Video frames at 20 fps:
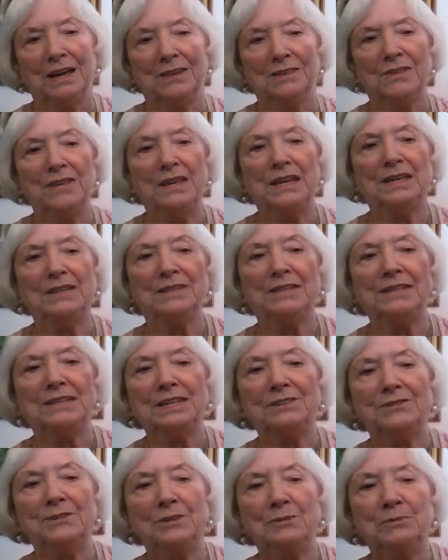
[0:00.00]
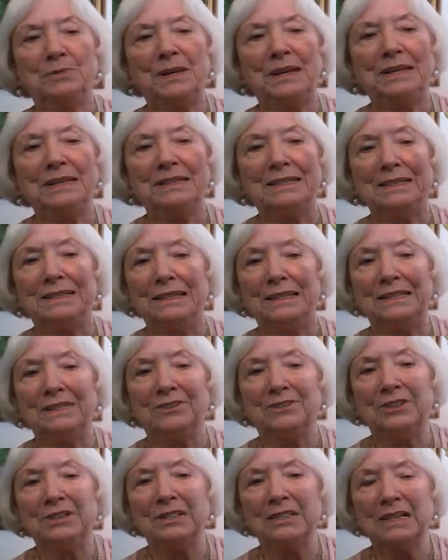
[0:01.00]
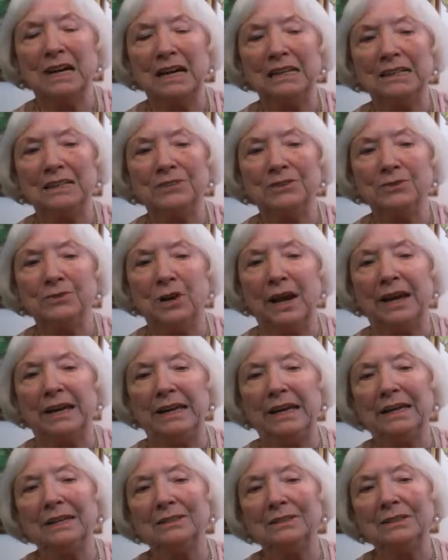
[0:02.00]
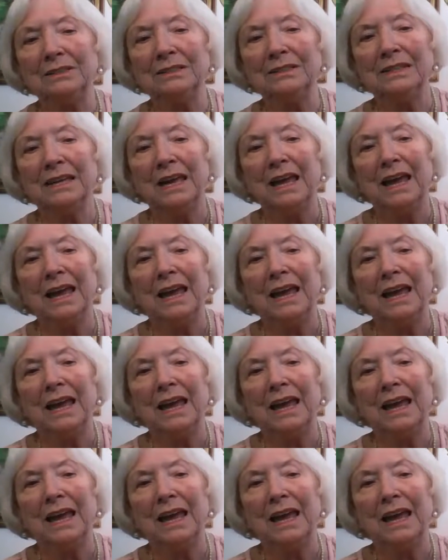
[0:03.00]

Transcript: these different pieces, and it's just cut in triangles.